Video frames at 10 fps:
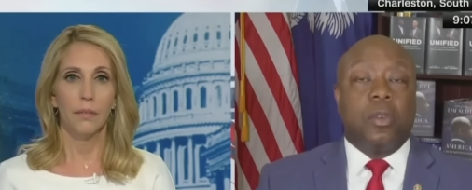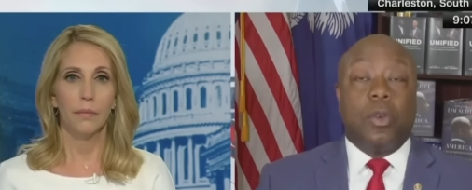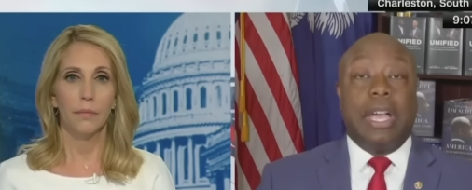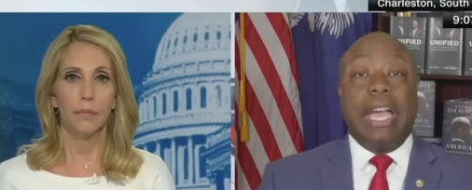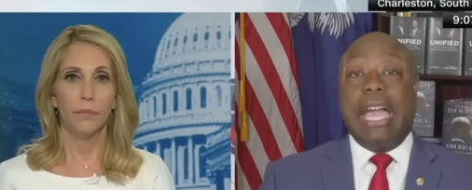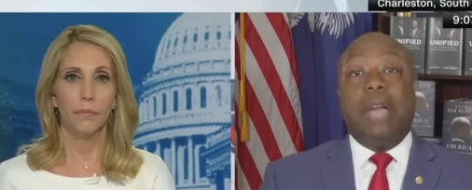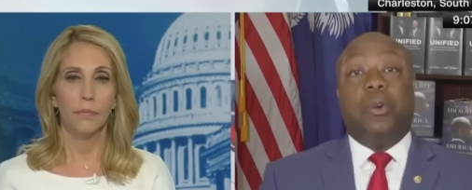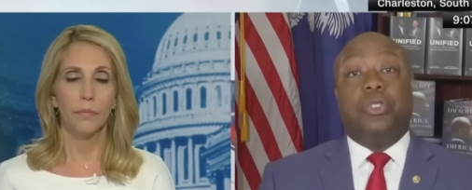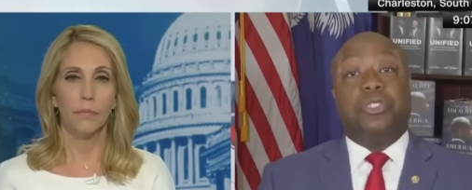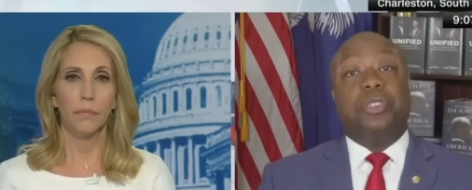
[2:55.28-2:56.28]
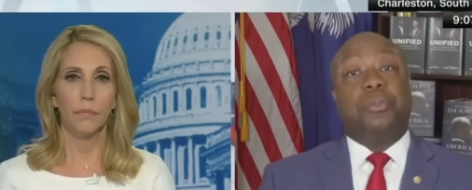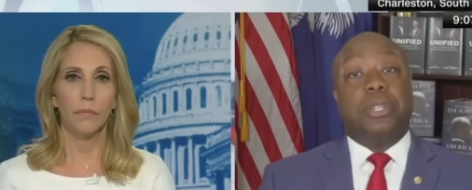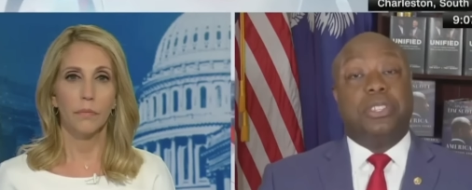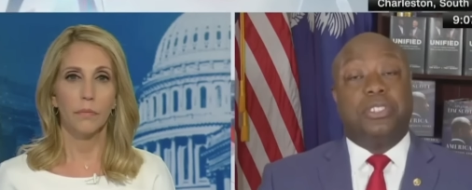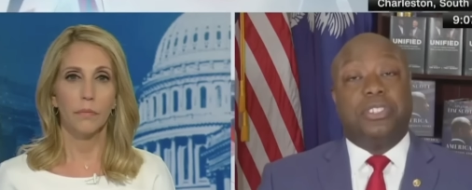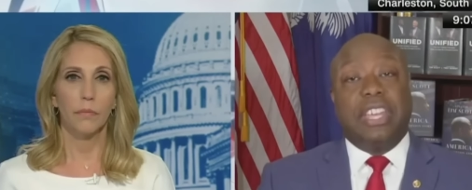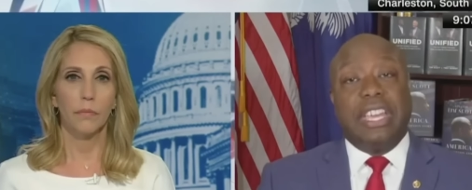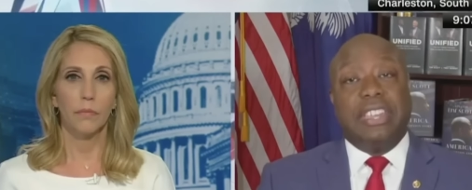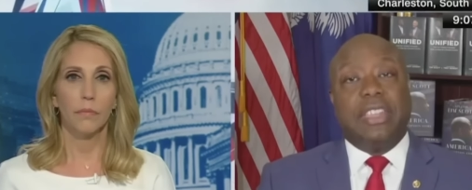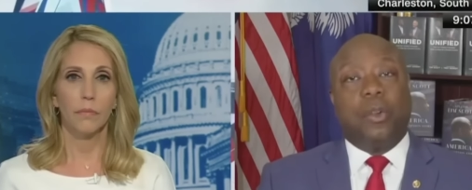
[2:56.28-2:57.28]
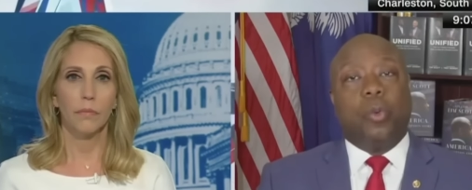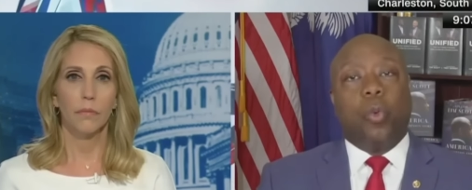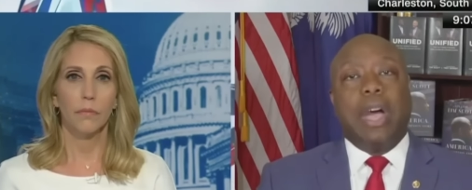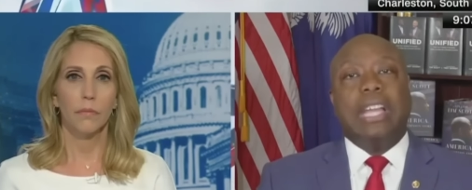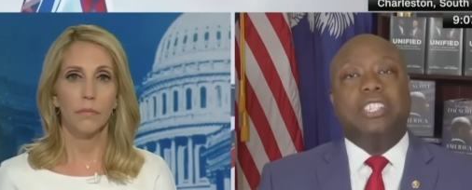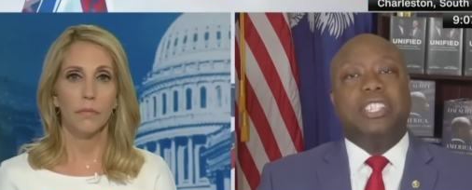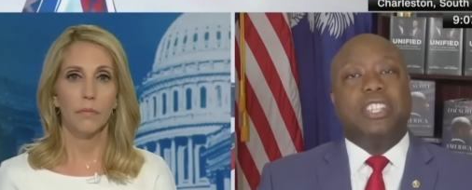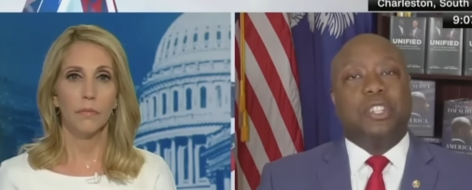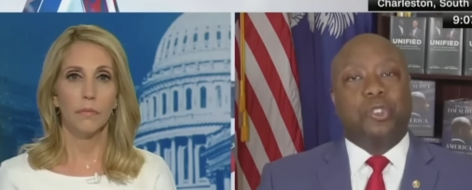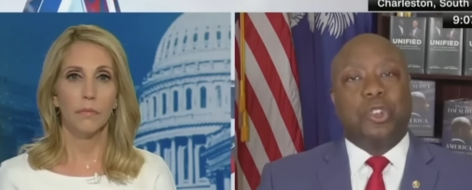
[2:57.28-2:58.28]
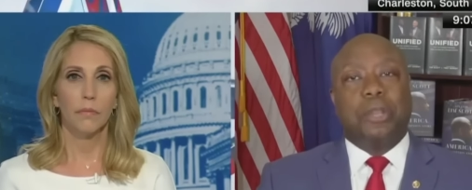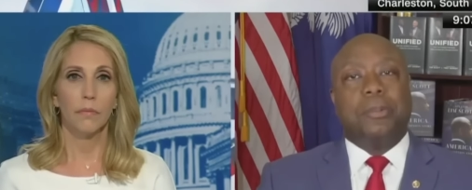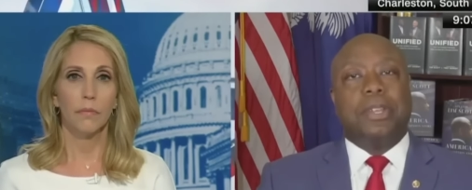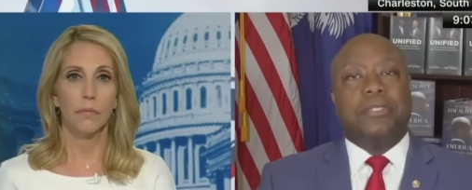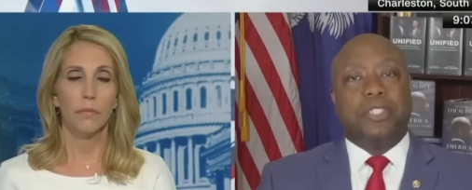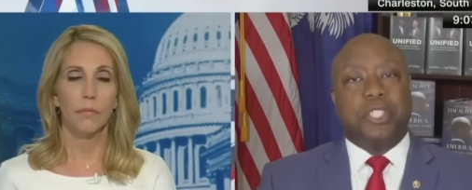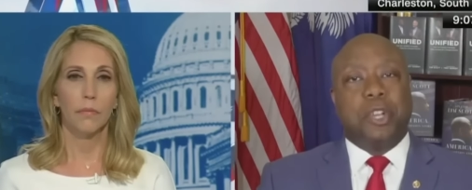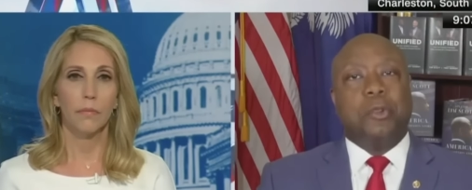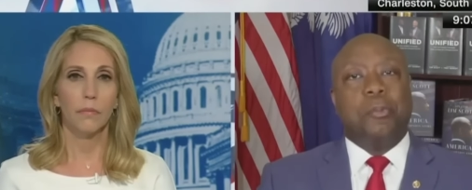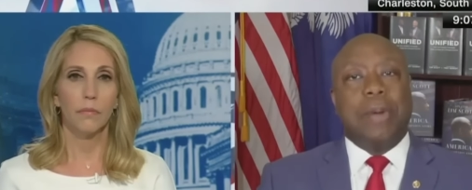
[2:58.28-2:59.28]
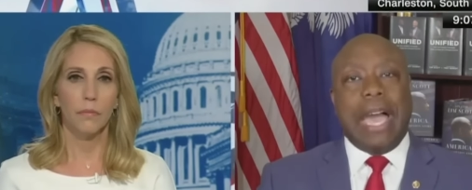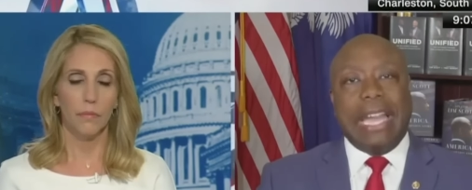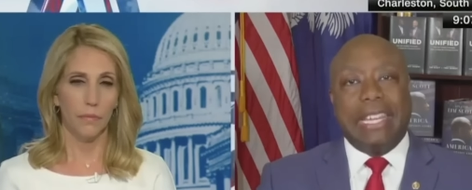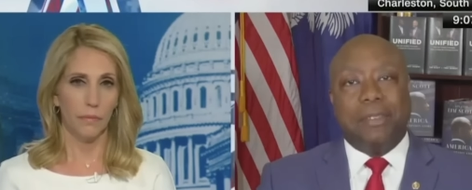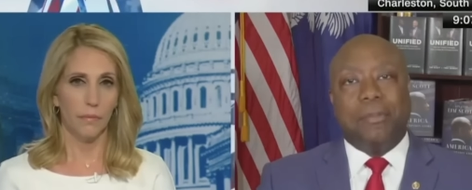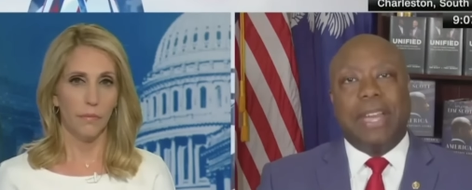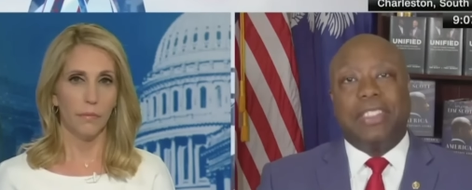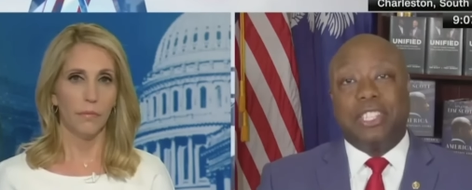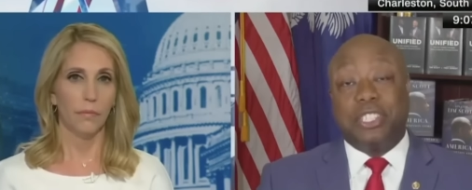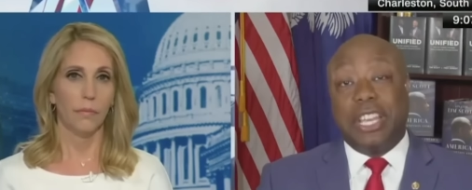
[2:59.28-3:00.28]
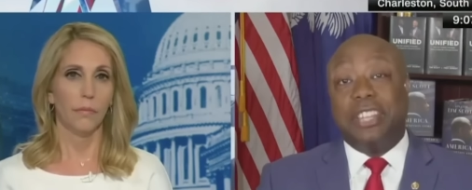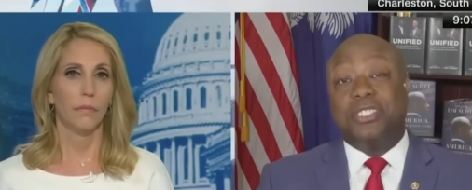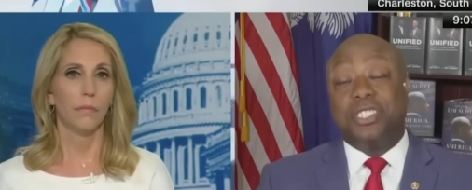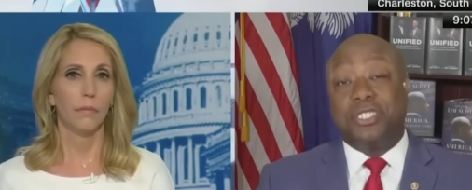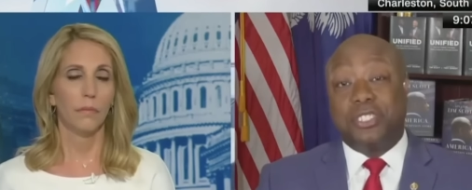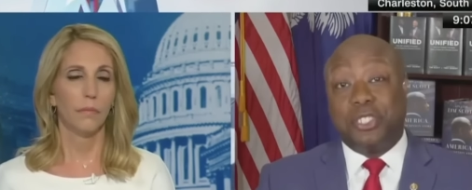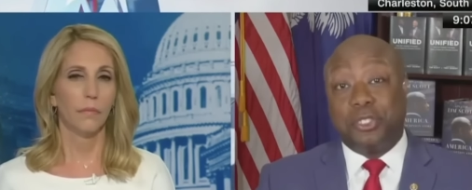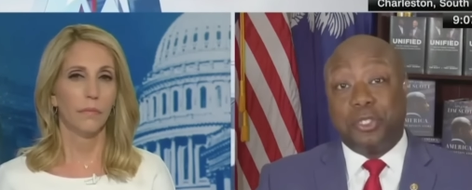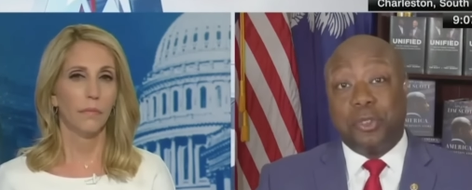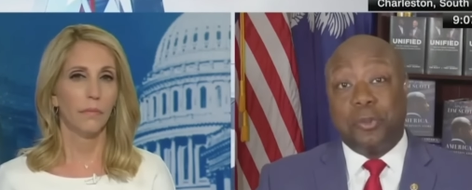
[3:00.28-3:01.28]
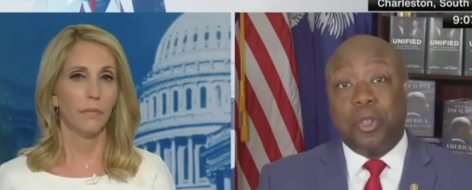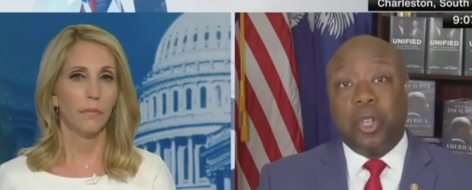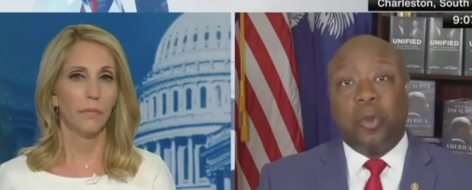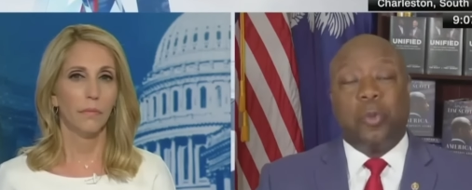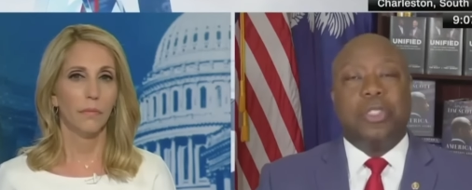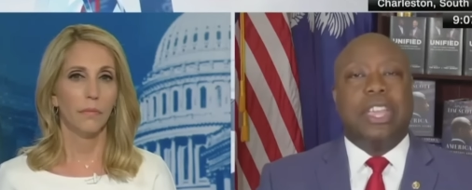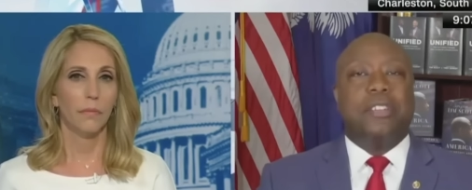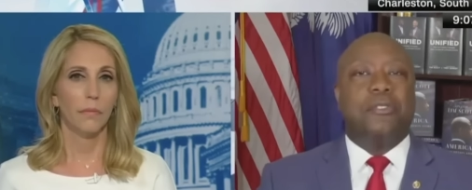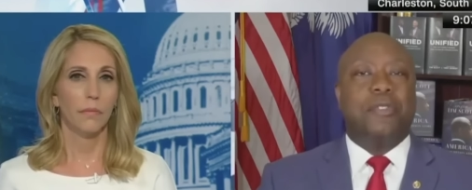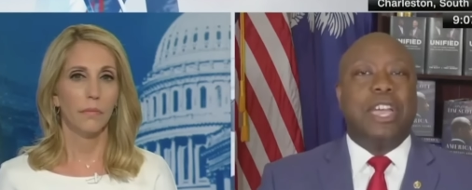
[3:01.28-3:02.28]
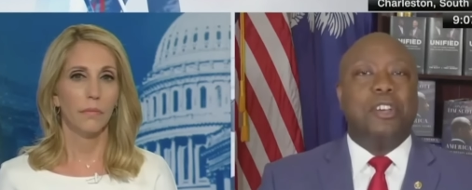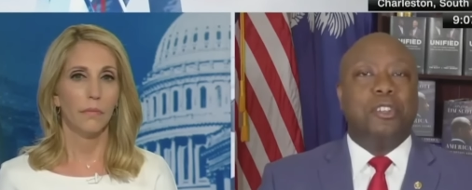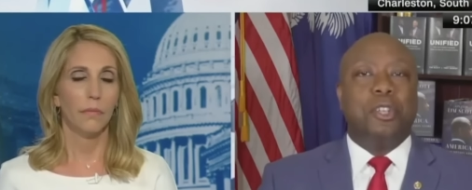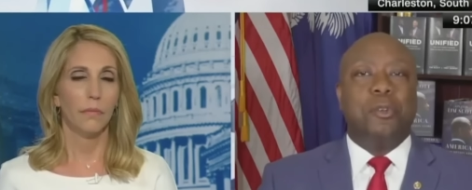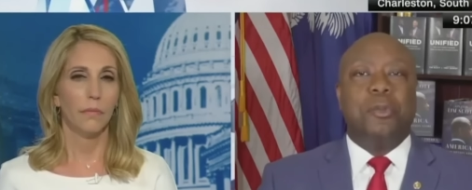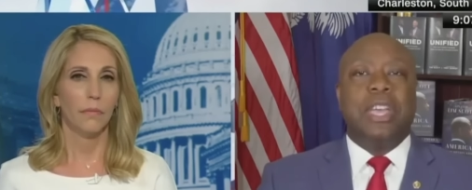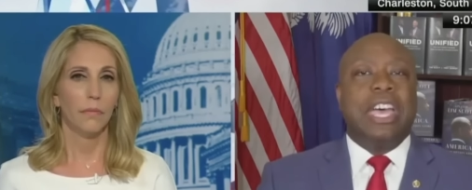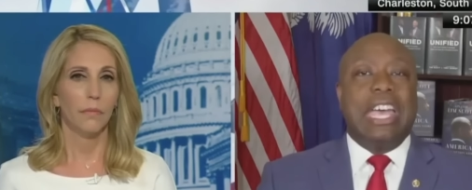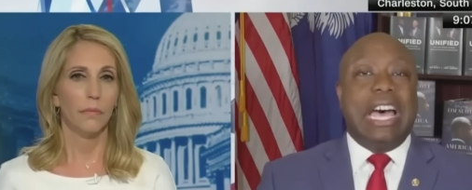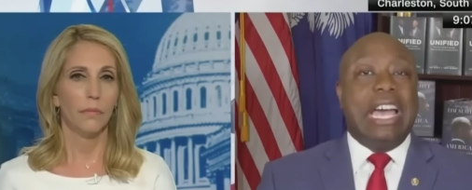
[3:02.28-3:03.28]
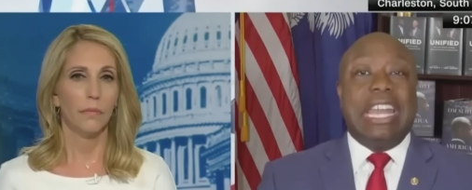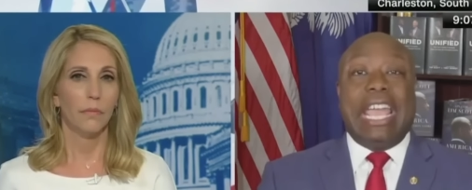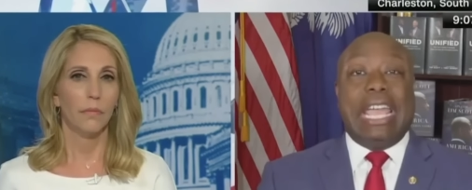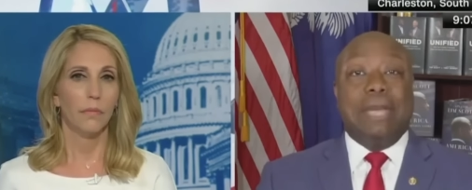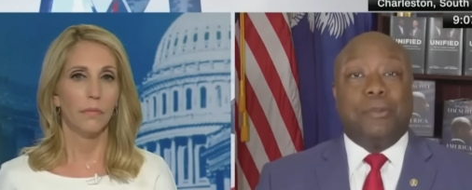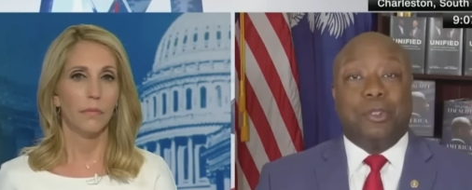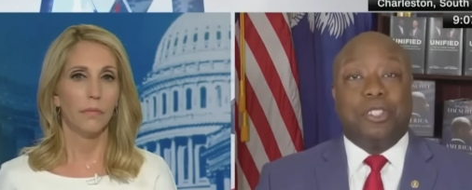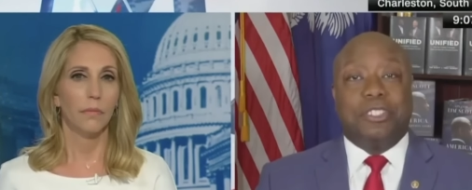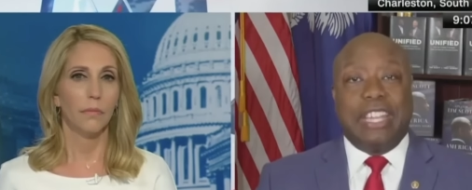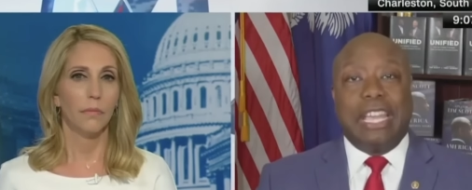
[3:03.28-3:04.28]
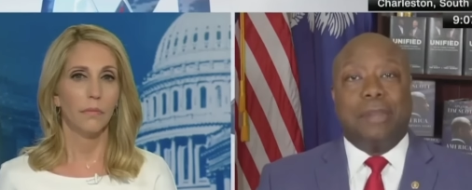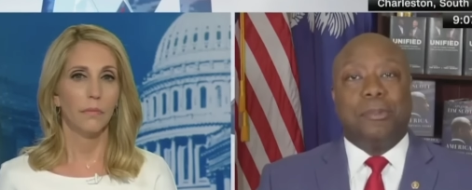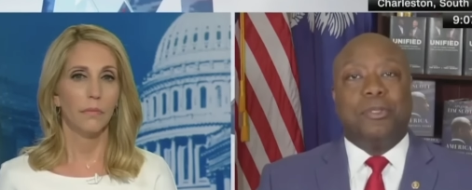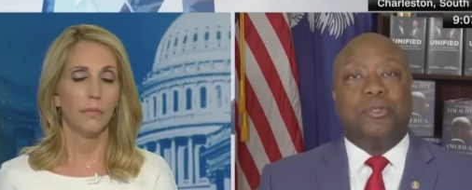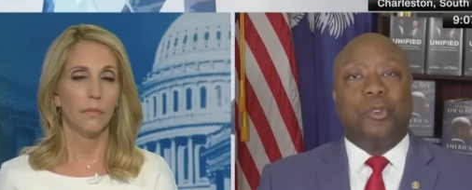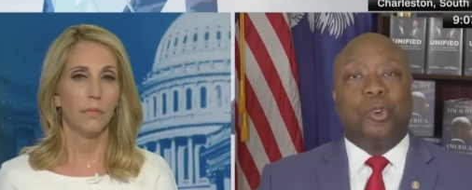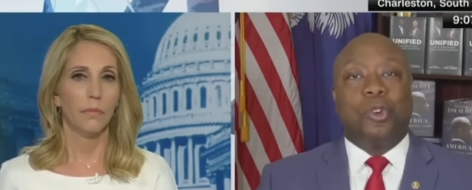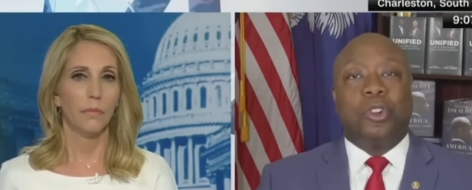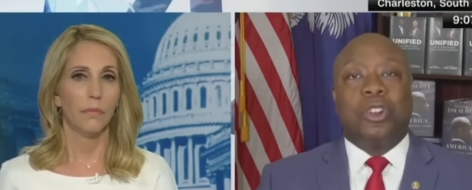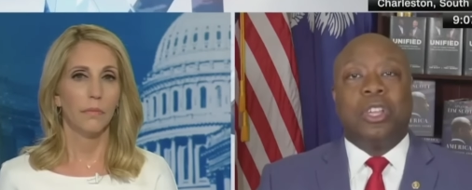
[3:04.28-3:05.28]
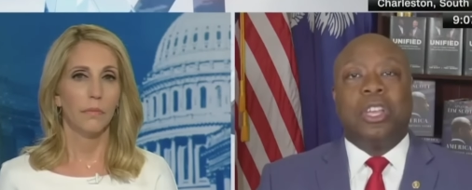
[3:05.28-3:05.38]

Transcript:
Speaker 1: Well, I will simply say that watching the treatment of Joe Biden by the justice system, when they have found him unable to stand before